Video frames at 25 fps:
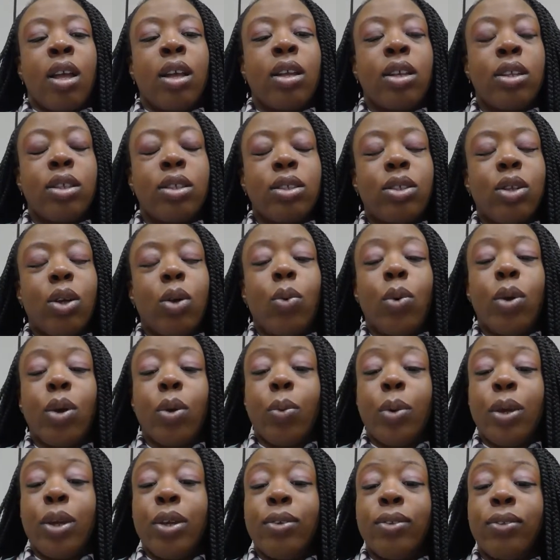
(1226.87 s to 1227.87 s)
So, what do
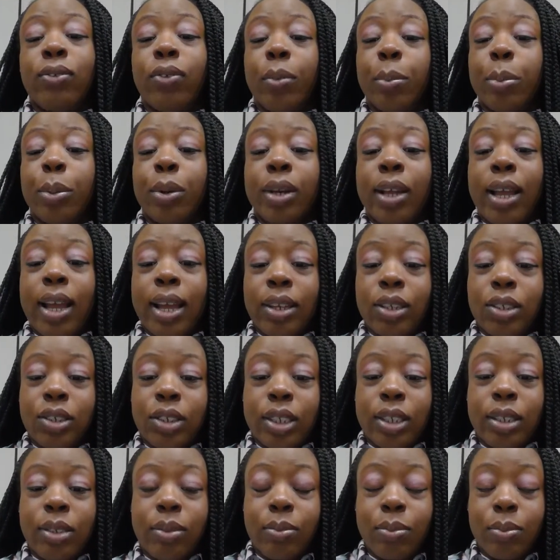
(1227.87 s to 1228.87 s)
we use for
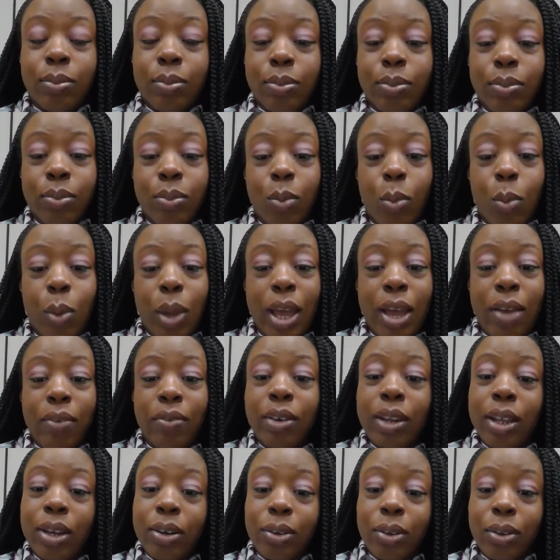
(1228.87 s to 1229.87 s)
protection? We have
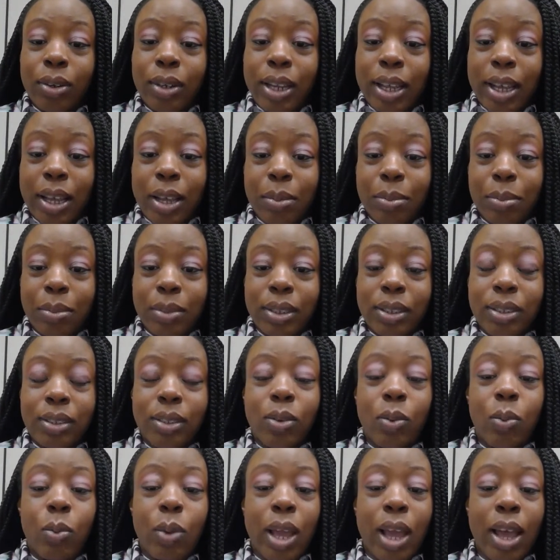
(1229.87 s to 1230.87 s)
dental dams,
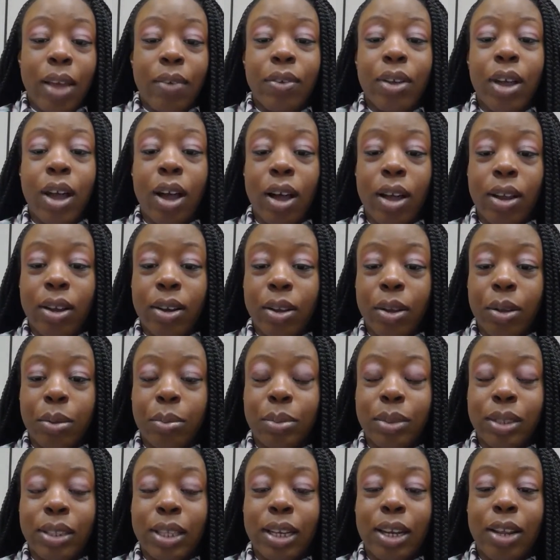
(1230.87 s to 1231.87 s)
we have
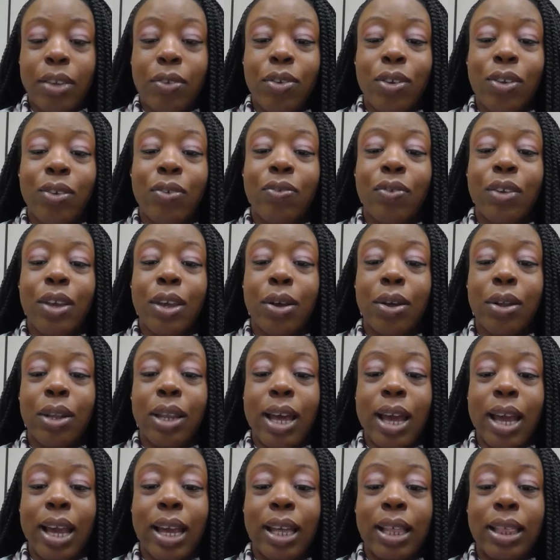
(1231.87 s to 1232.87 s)
condoms, and if you feel
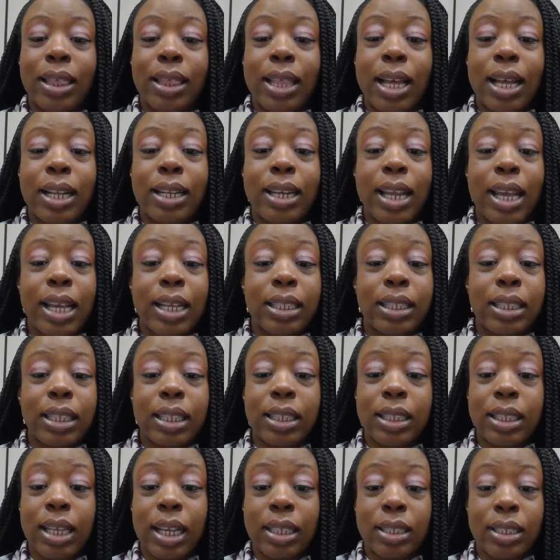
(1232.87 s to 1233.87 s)
like that takes the
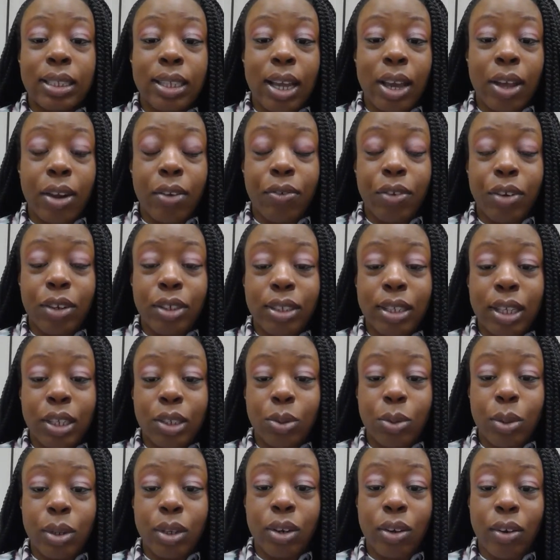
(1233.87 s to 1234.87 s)
sexy out of your
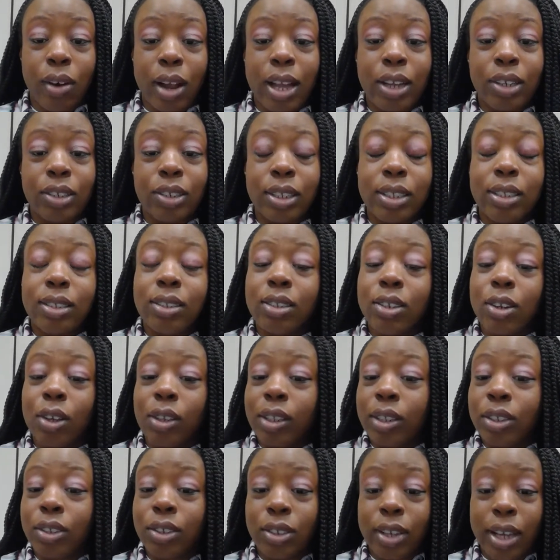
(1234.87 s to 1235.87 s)
sexual interactions, know
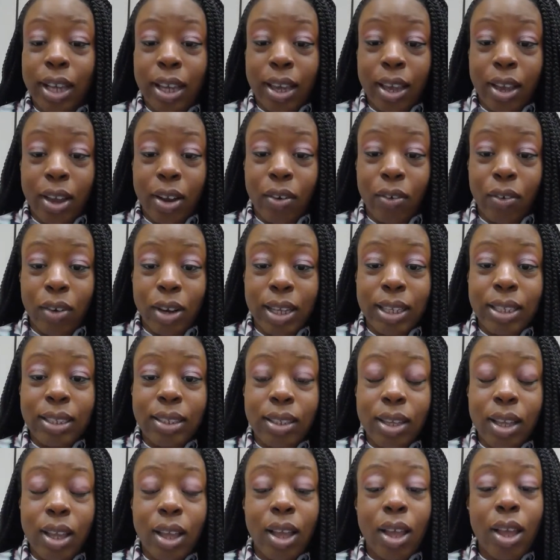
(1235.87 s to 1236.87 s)
that you're taking a
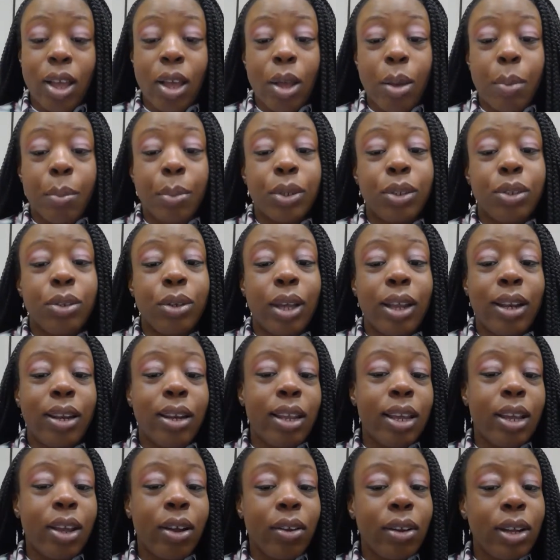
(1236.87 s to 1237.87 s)
risk, but you can
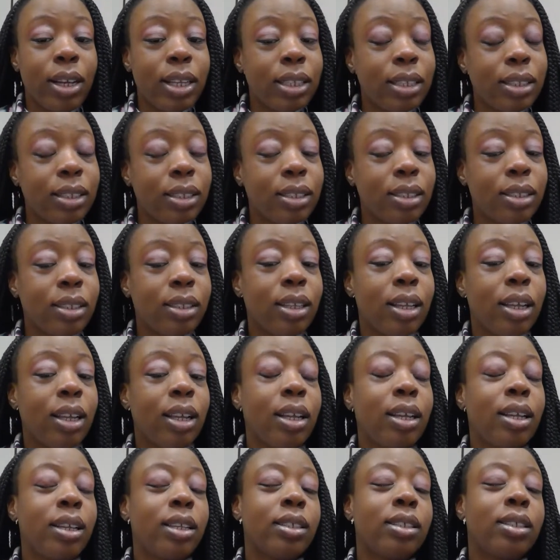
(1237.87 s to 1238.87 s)
decrease
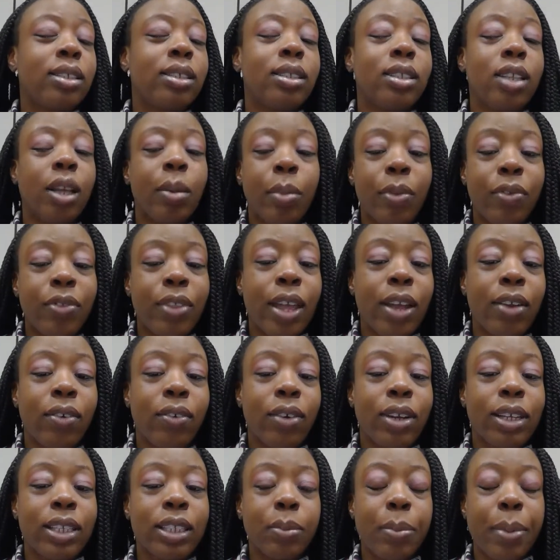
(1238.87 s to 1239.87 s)
some of that
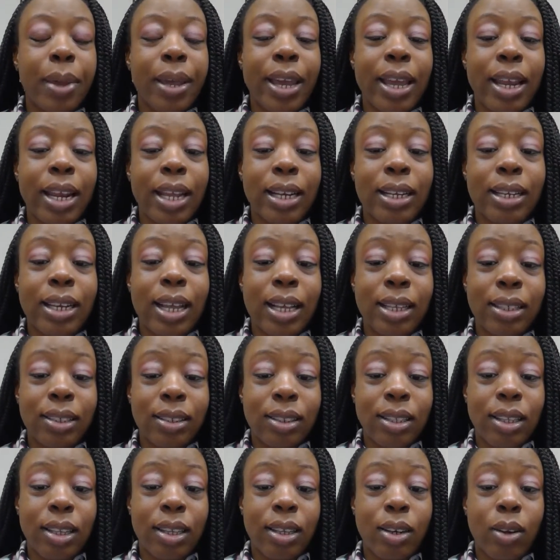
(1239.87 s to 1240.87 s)
risk by getting
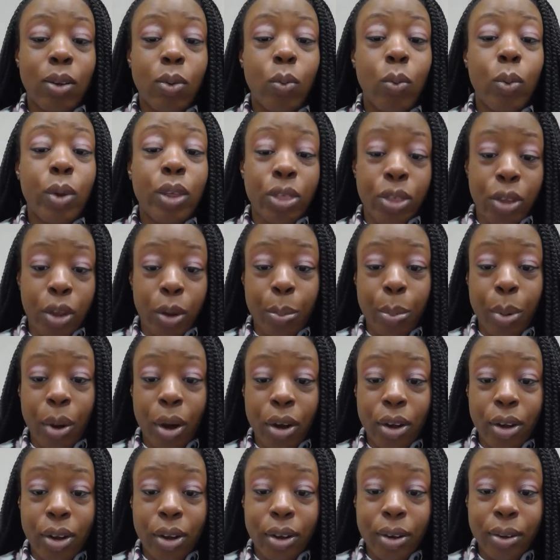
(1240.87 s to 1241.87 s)
tested with your
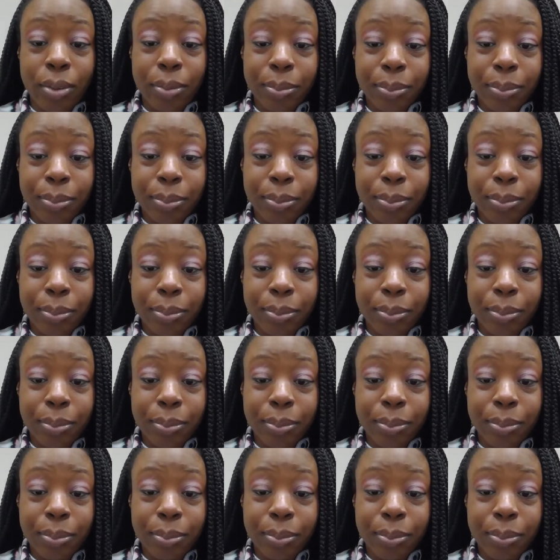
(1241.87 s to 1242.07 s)
partner.